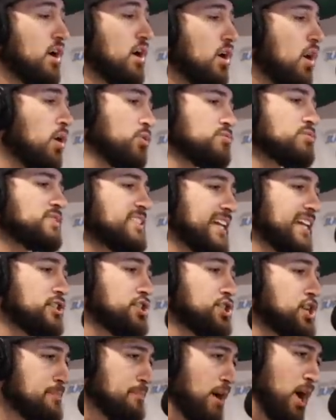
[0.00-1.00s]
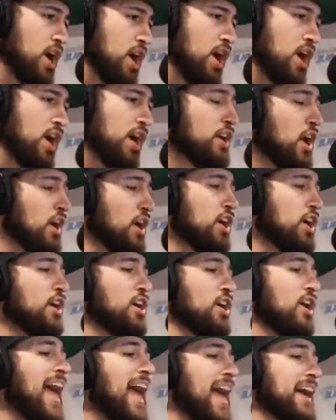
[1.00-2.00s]
Oh, did she murder
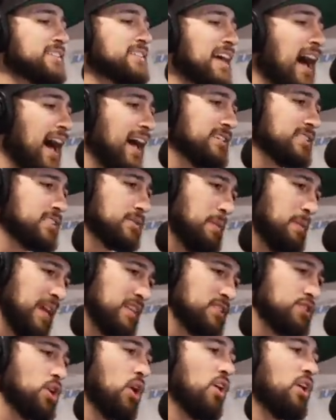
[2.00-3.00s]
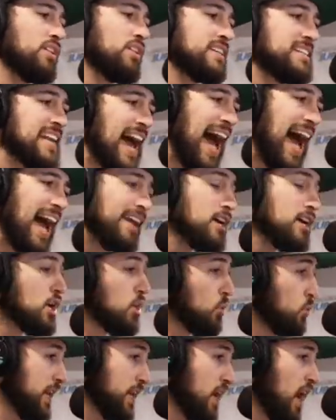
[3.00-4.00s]
her ex-husband or not?
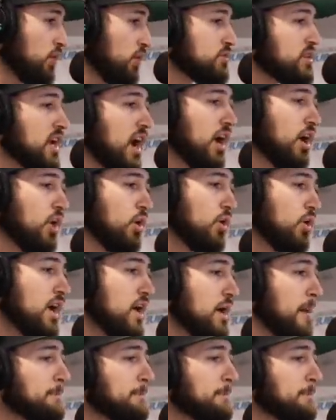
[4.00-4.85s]
We don't know,